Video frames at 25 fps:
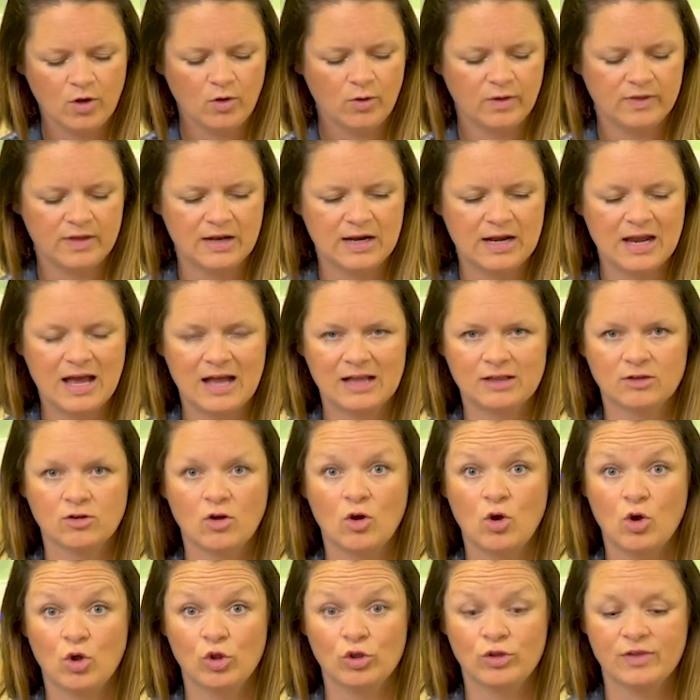when they land
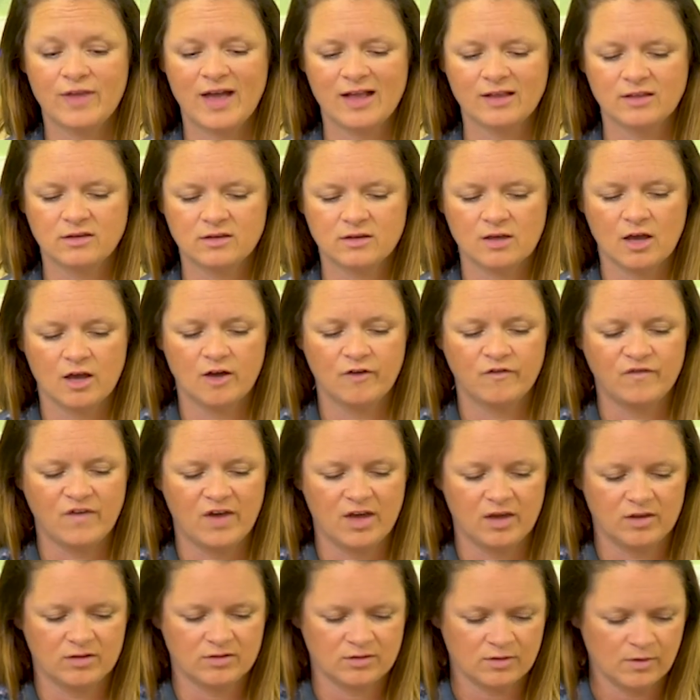on that
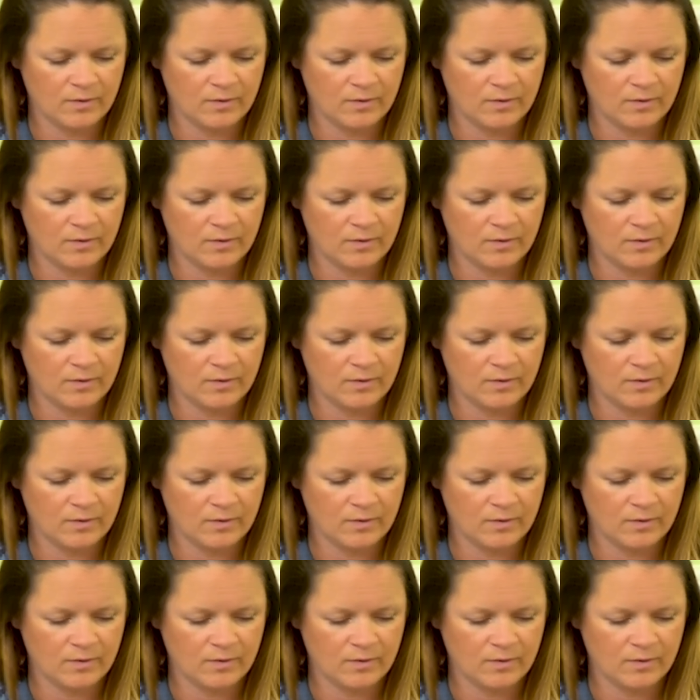surface.